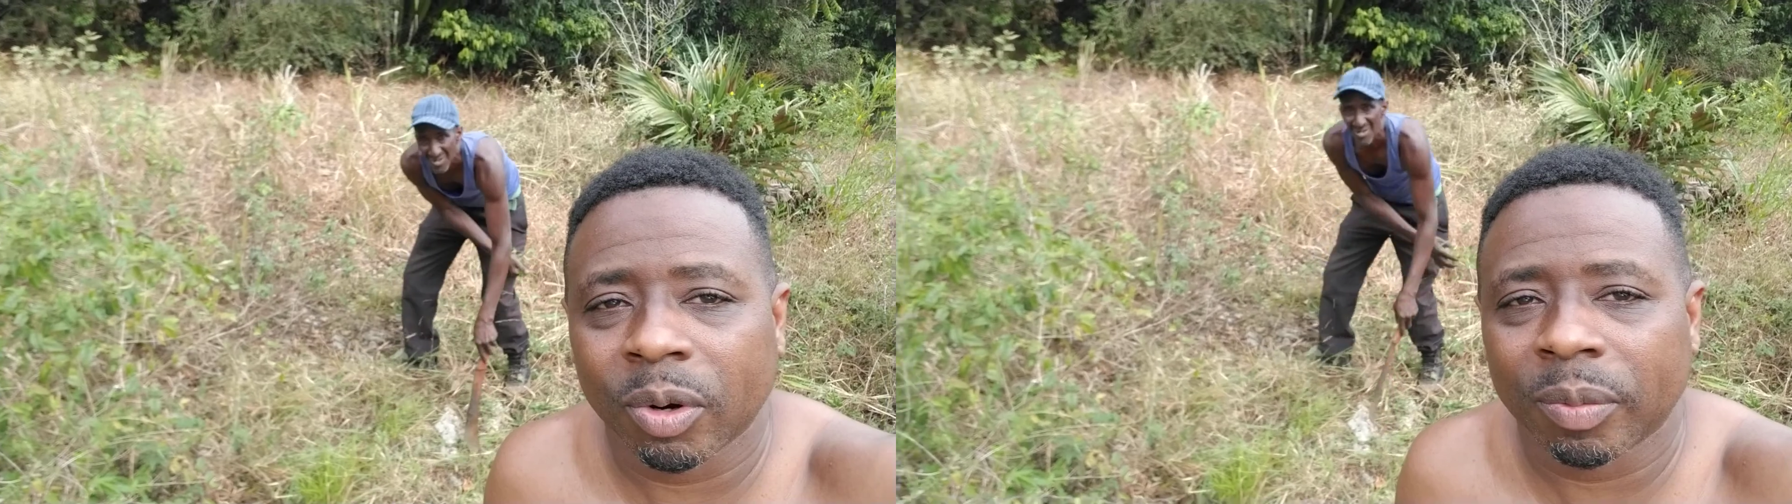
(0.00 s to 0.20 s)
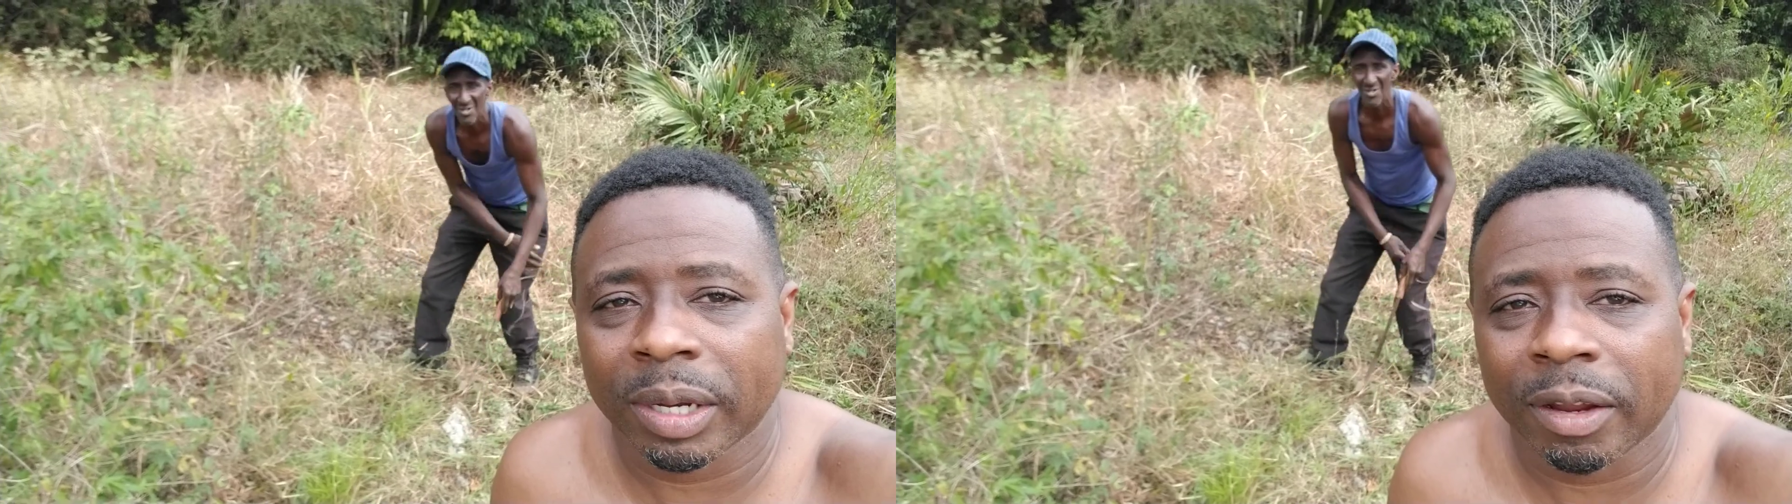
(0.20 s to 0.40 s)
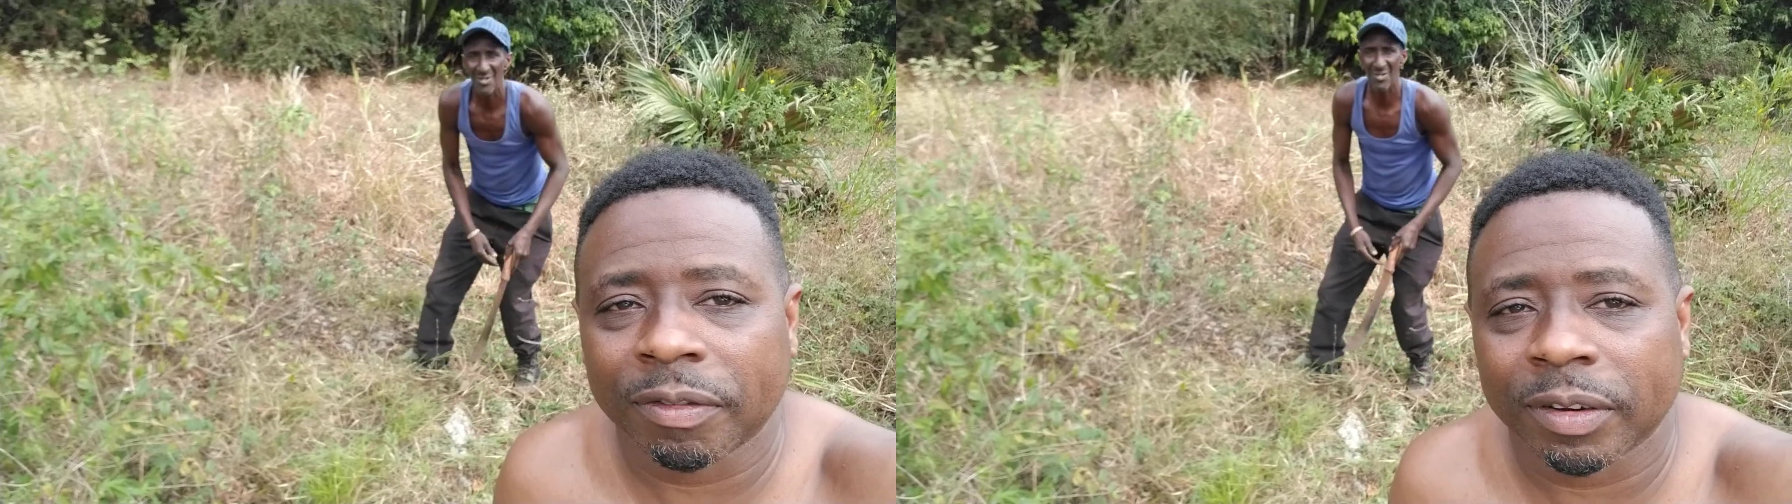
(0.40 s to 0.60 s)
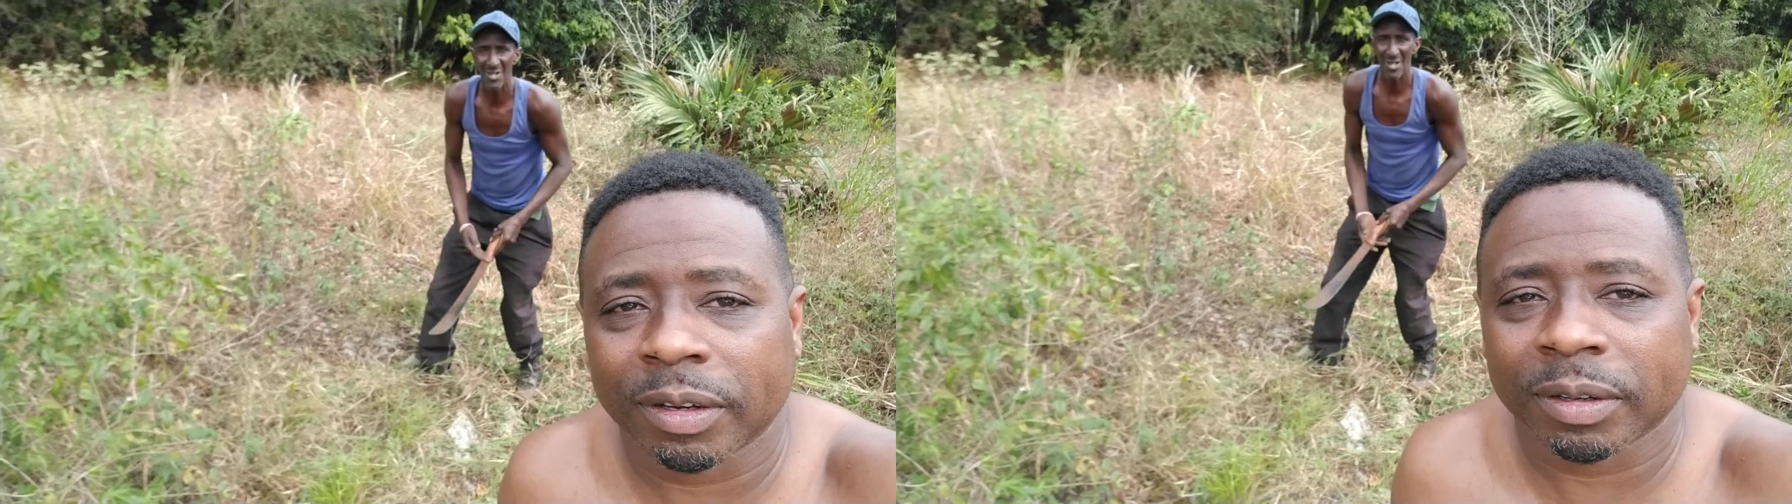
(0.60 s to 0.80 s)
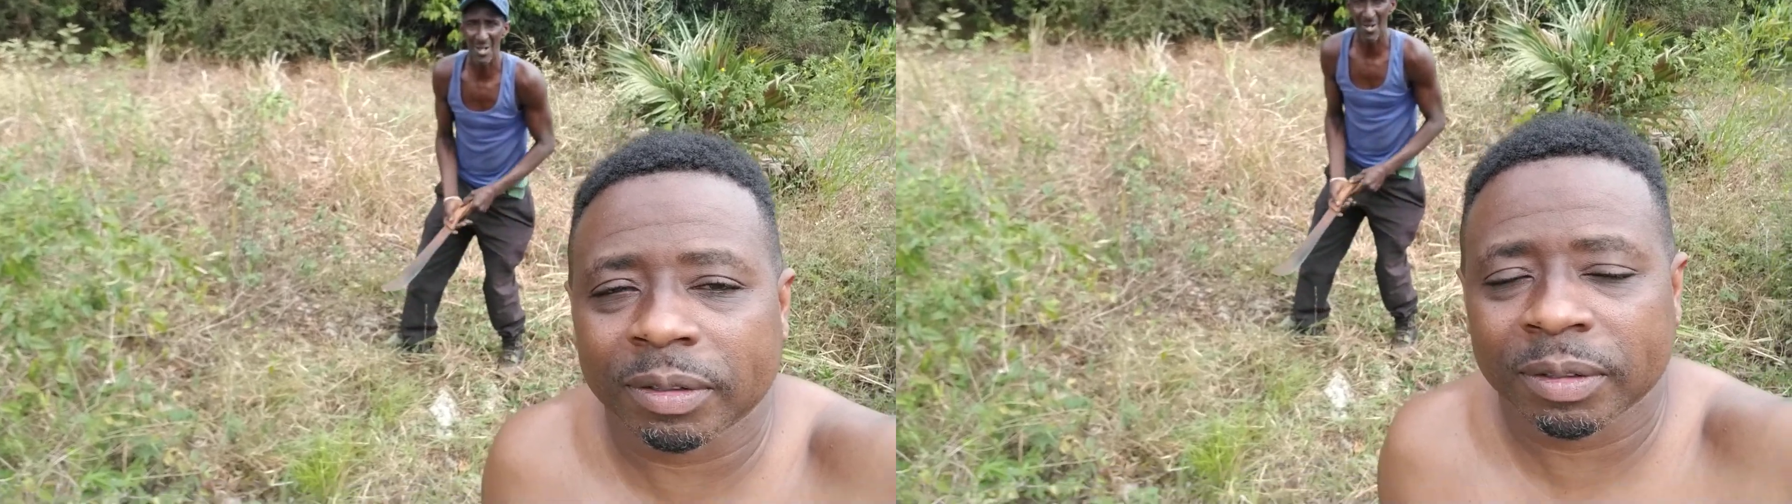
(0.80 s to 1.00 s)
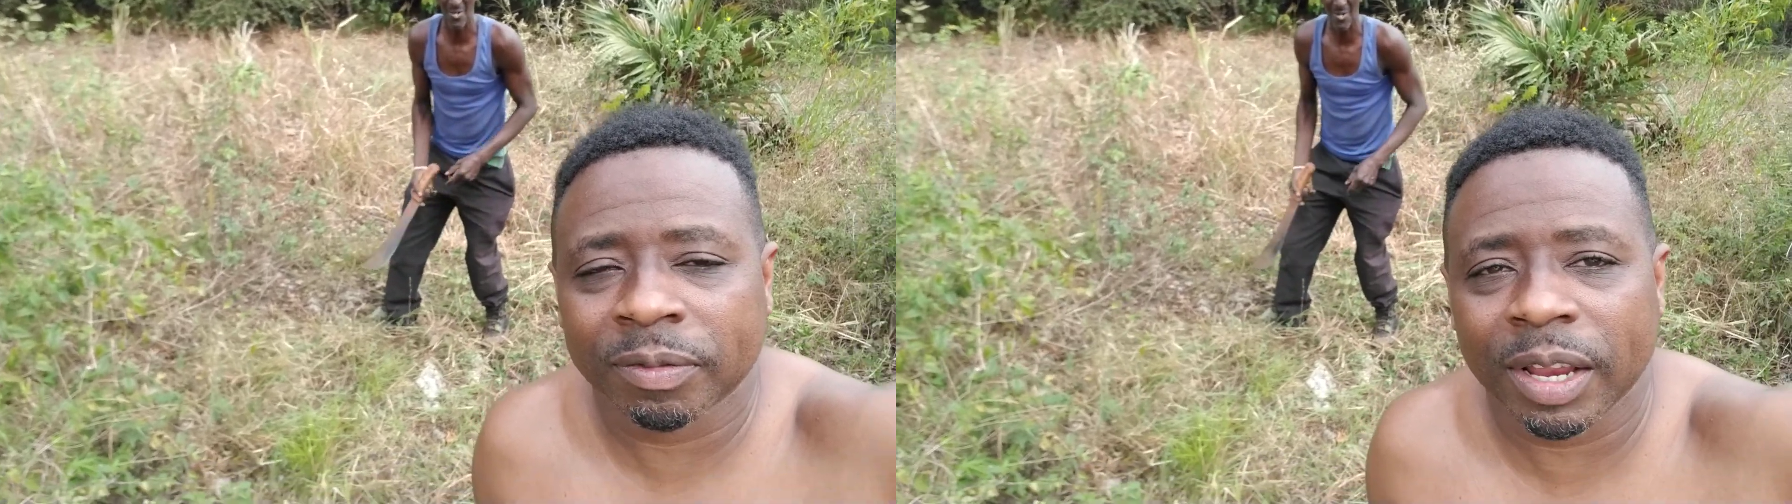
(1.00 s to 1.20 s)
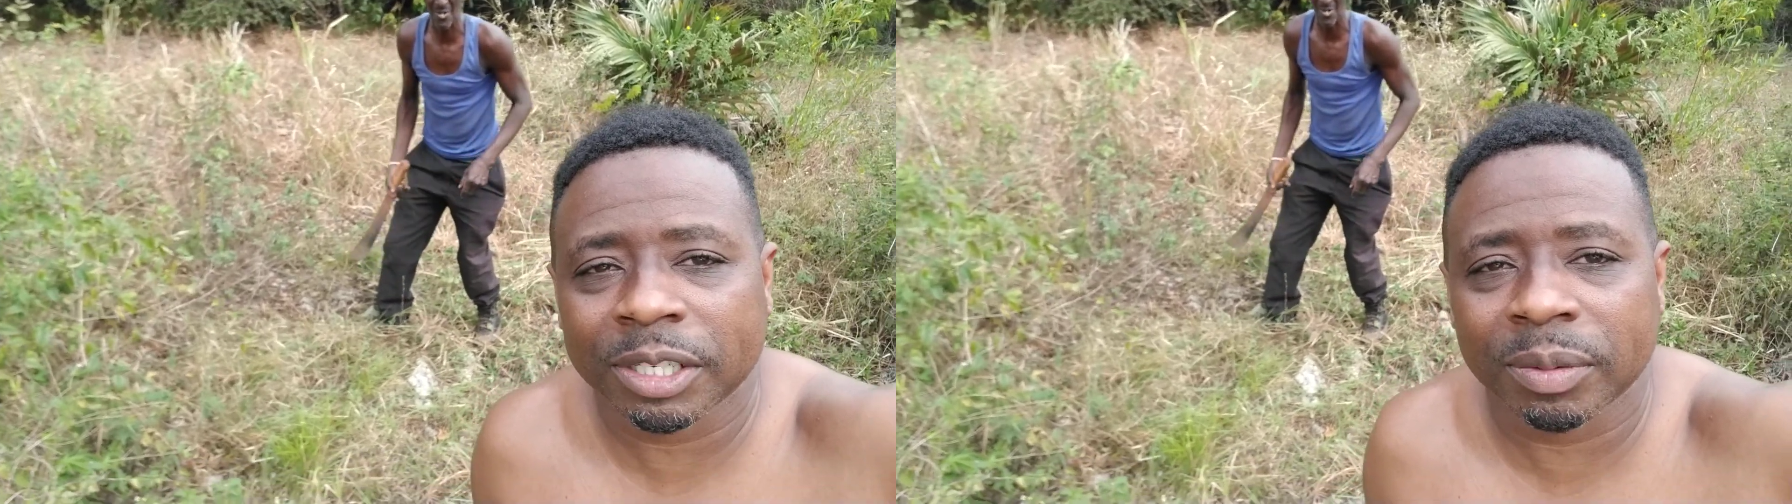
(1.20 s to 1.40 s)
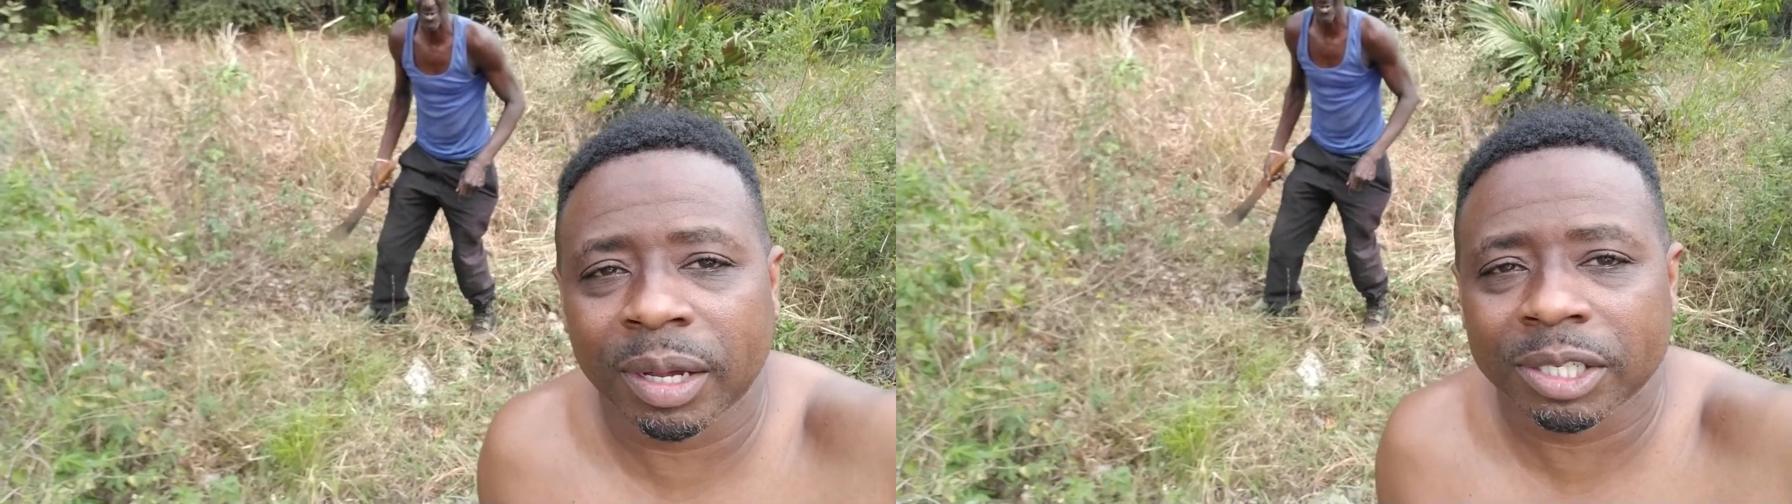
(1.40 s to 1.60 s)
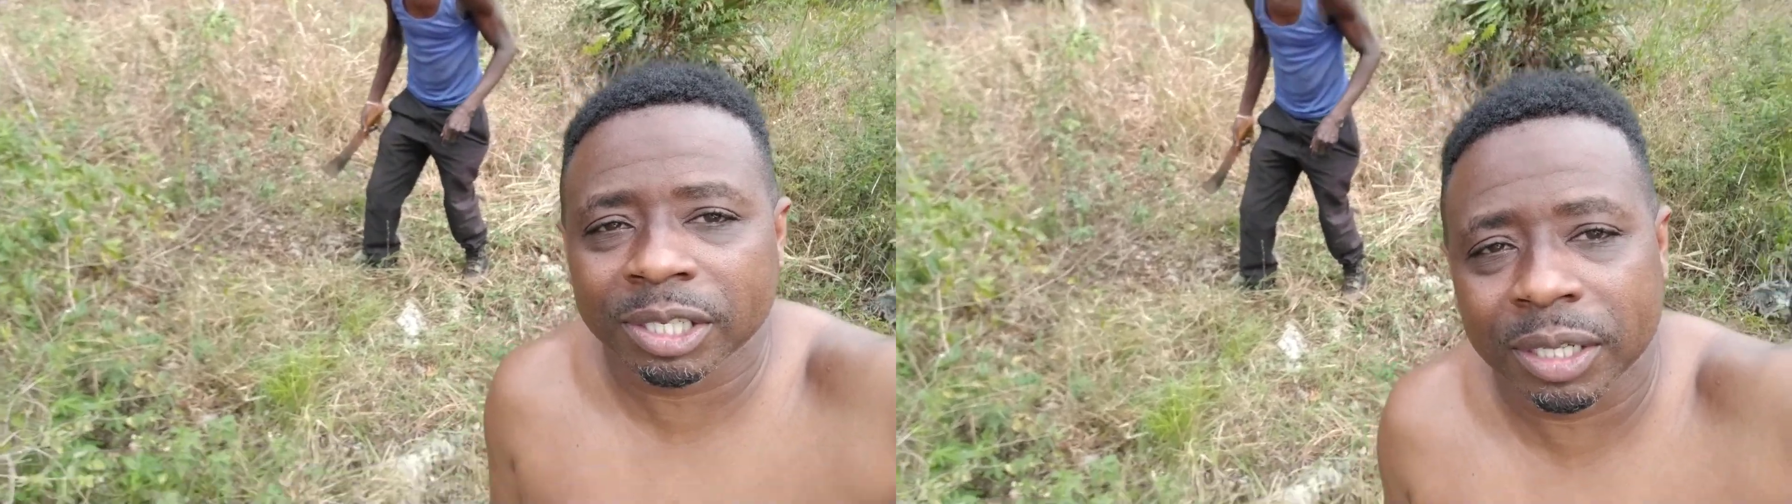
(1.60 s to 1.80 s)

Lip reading: man. Flash them my shit.